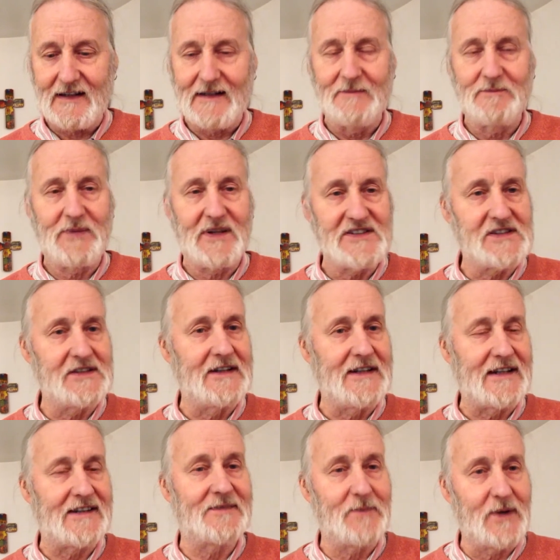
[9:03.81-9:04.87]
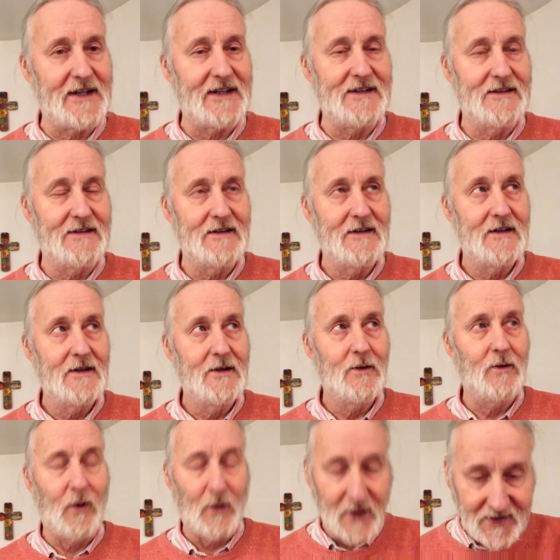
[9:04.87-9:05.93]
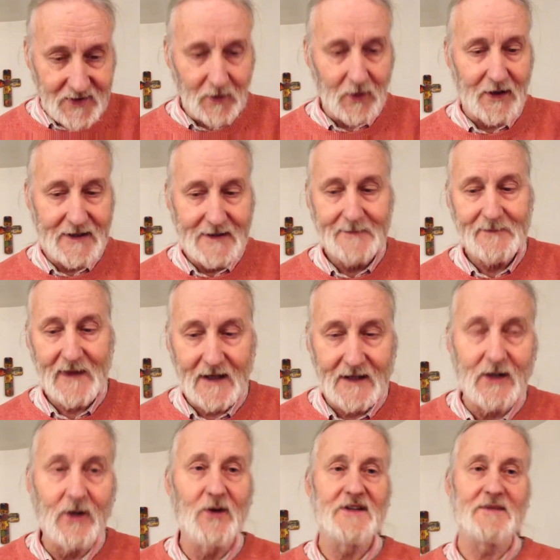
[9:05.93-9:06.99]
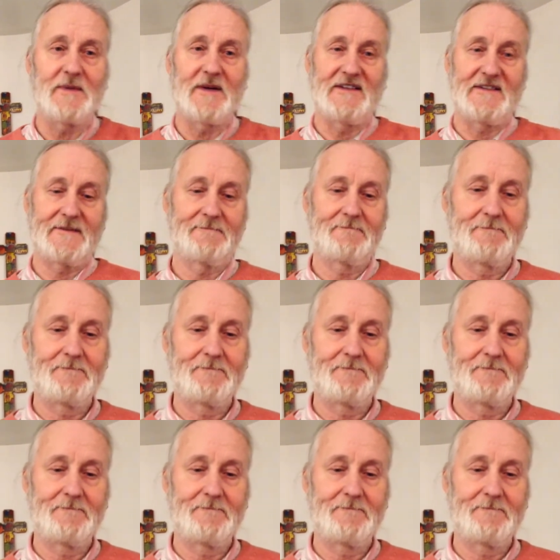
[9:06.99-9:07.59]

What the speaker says: and patiently explained what goes on in a hospice.